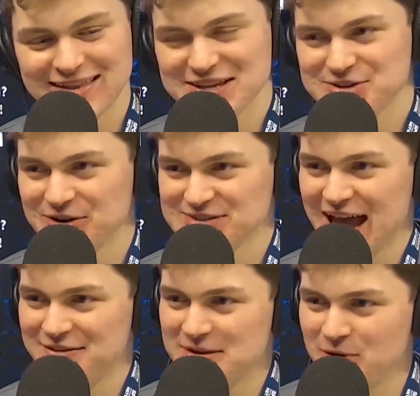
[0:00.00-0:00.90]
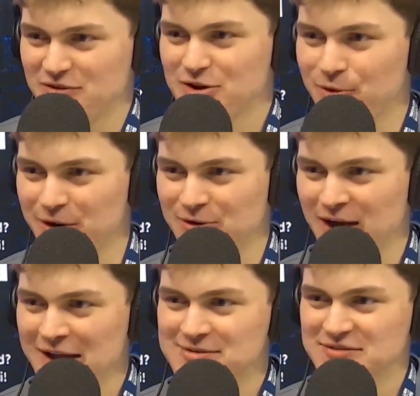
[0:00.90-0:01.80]
They chose to have him over Corey
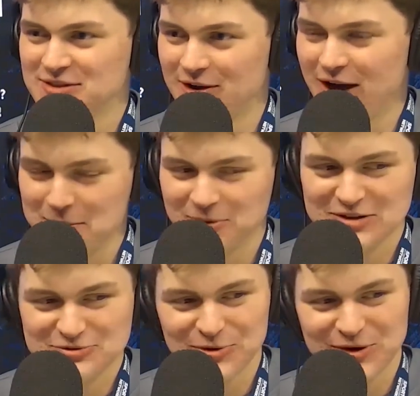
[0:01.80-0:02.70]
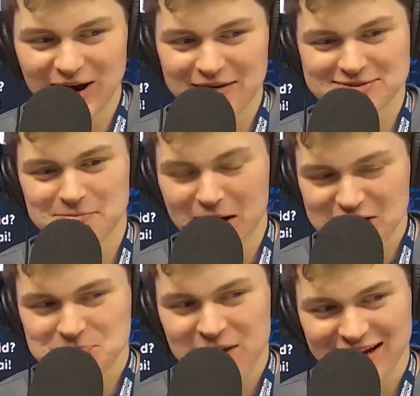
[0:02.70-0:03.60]
Graves, even though I believe Corey Graves is a
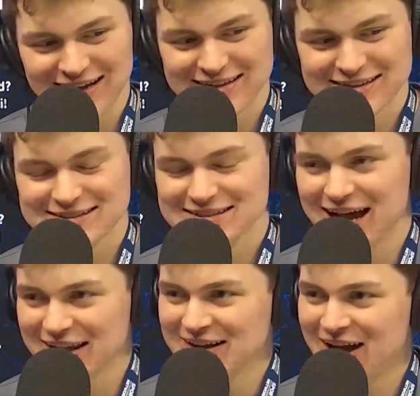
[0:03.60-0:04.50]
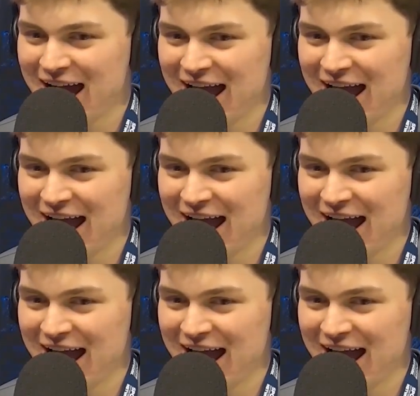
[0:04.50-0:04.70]
much better color